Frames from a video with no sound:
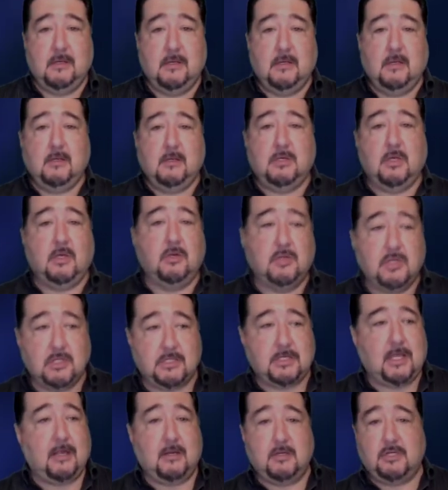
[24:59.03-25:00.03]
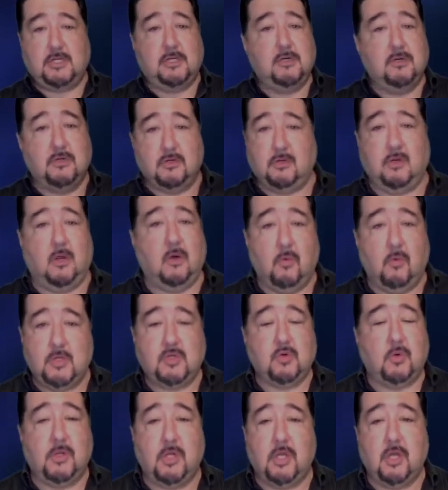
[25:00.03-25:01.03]
So you just got to choose, you know, which
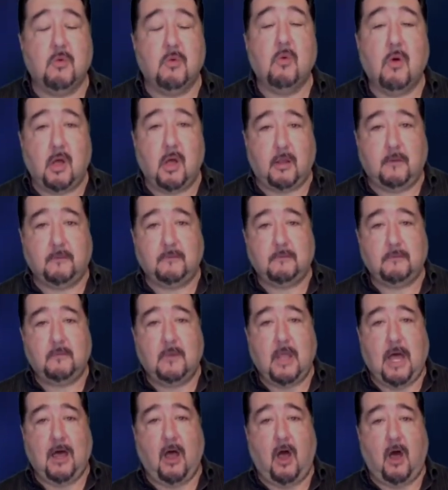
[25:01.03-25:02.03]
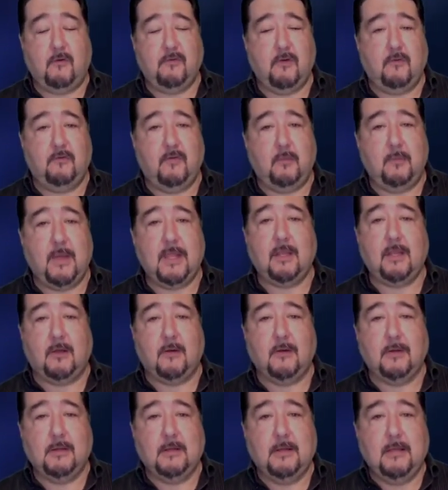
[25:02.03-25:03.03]
one do you want uh, off of your menu.
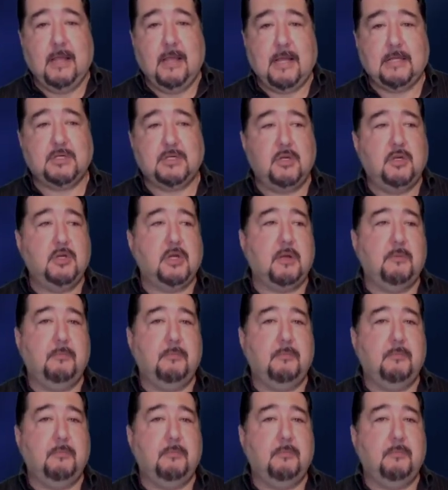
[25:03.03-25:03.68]
And so you can